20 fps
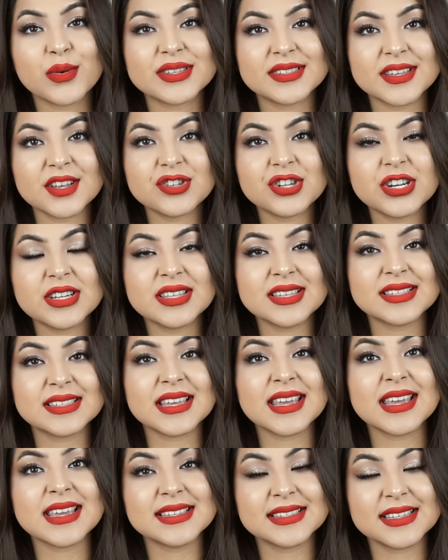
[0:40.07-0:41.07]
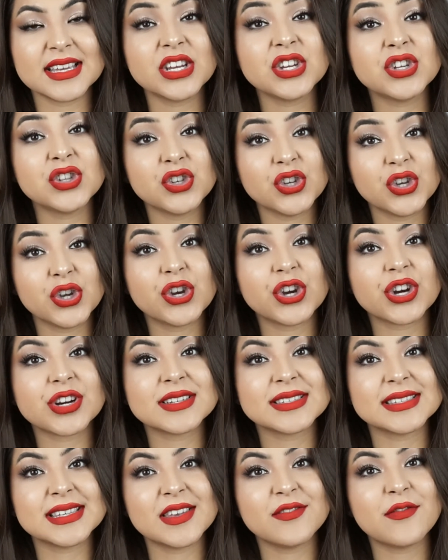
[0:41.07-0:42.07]
essentially this is a New
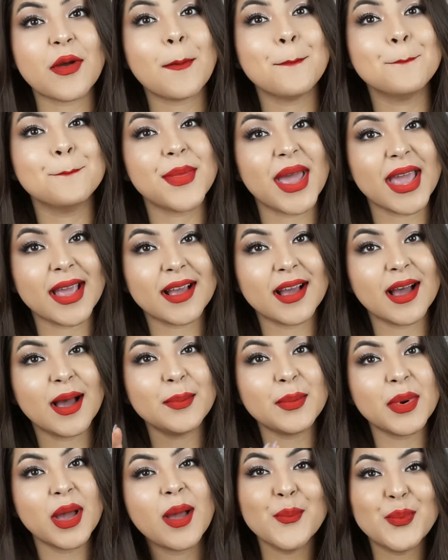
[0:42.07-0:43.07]
Year's Eve makeup,